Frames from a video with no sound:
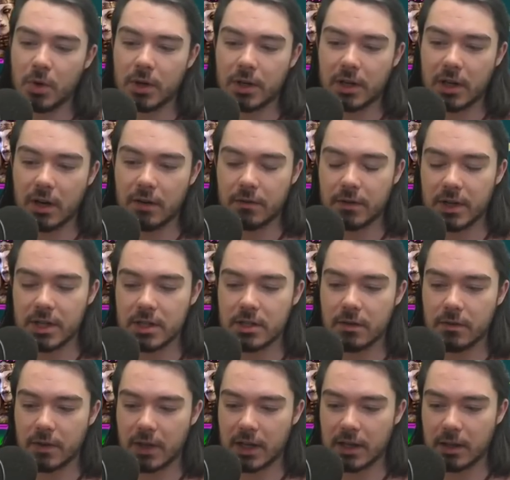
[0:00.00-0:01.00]
coverage
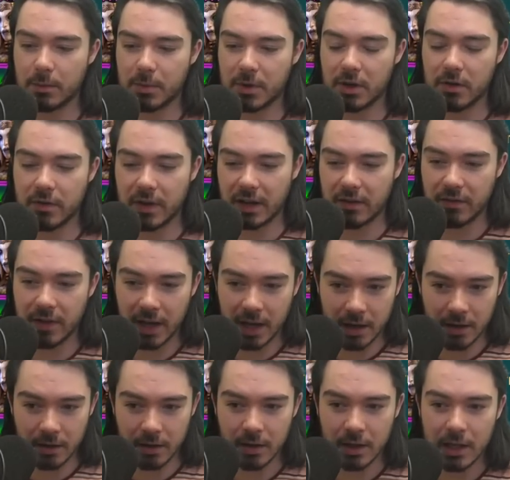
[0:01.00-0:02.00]
of like the perfect
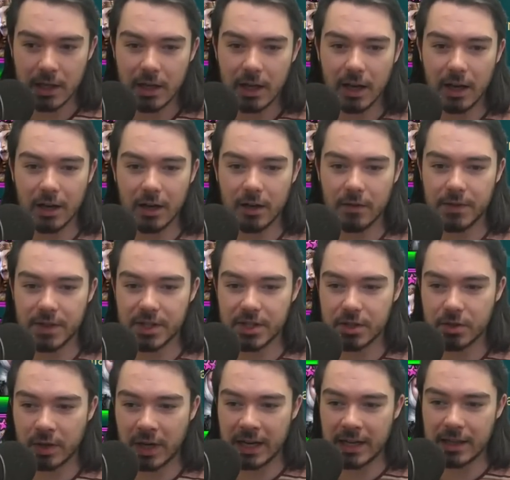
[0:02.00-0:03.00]
veil, uh, of the
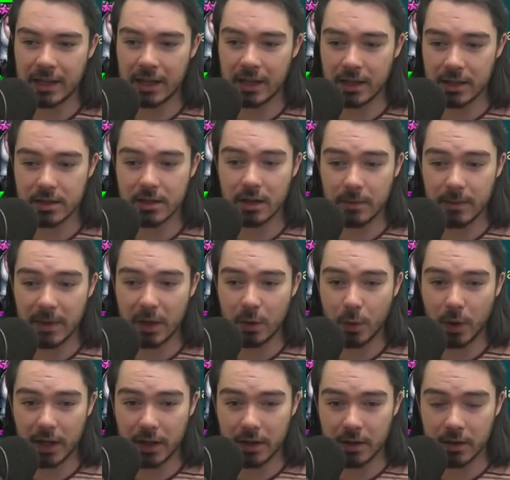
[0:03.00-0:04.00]
strengthen. It's going to be
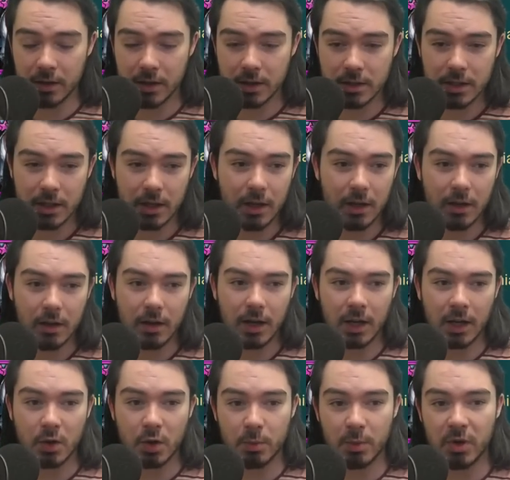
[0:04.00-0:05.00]
quite good.
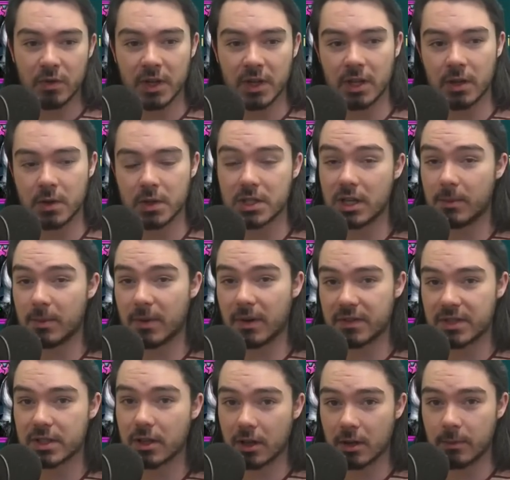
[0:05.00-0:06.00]
And removing those
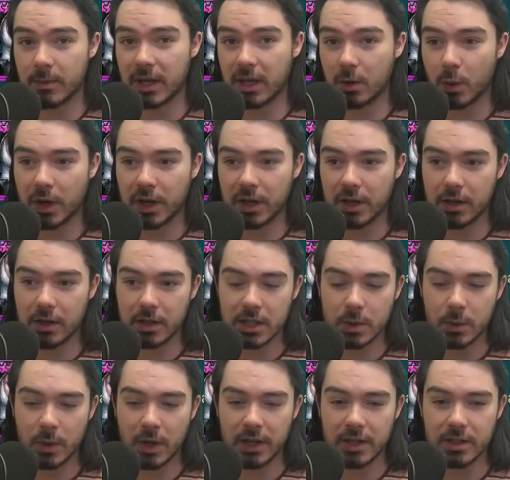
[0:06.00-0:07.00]
debuffs is going to be quite good
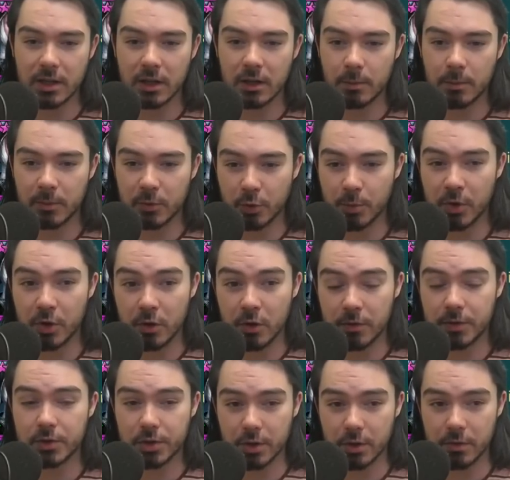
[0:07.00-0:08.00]
as well. He's going to
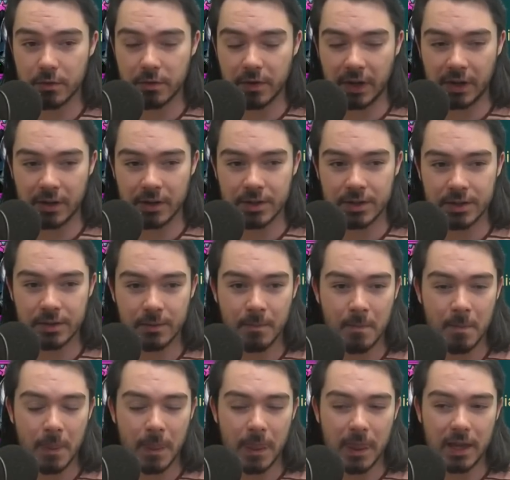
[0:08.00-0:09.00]
remove true fears.
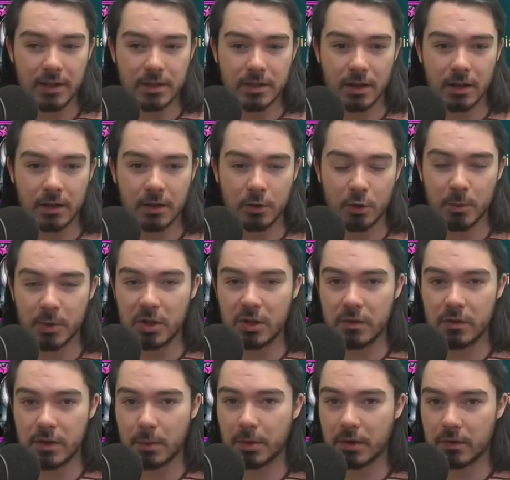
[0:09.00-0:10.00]
He's going to
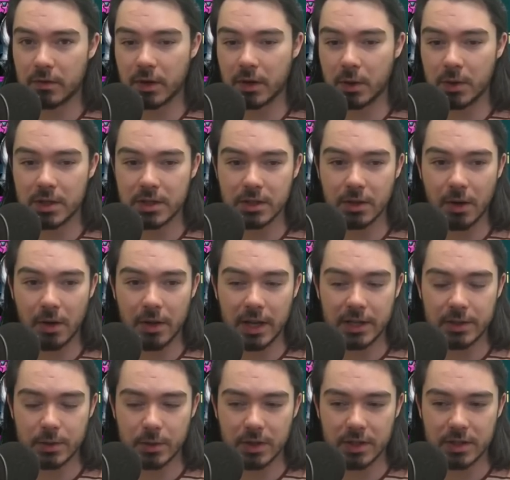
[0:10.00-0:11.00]
remove the provokes, all
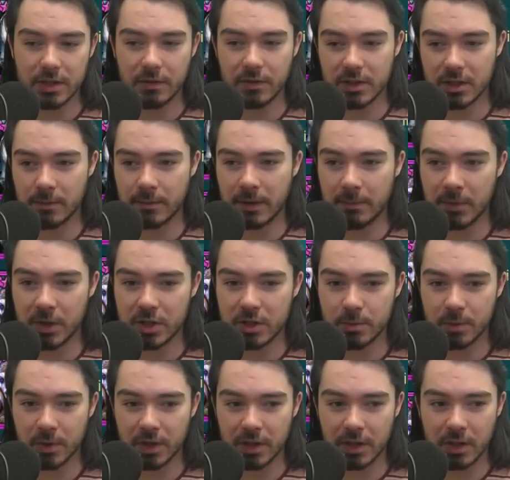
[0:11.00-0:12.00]
that sort of stuff. is going to be
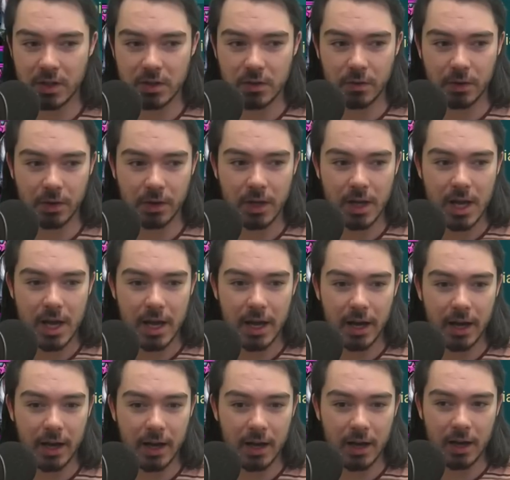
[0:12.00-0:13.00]
much more useful.
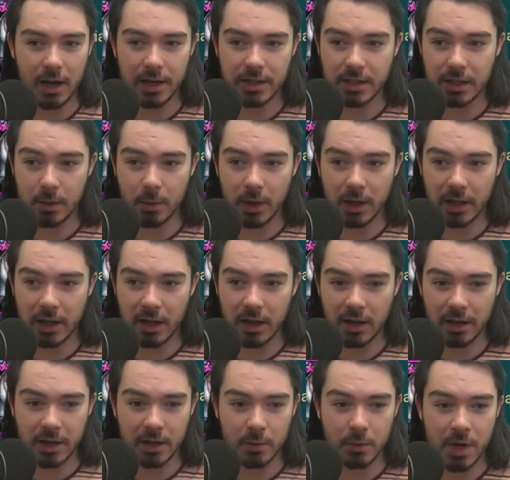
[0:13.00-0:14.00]
Uh, I tell you what,
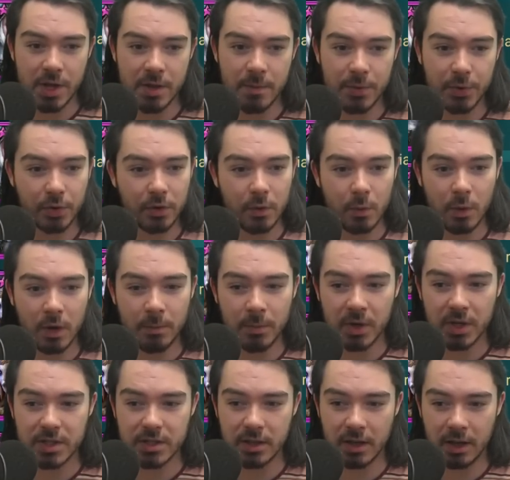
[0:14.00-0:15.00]
I'm going to run them through one
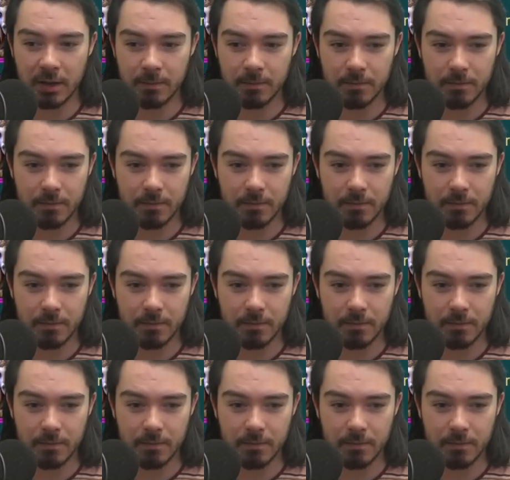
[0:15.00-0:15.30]
more time.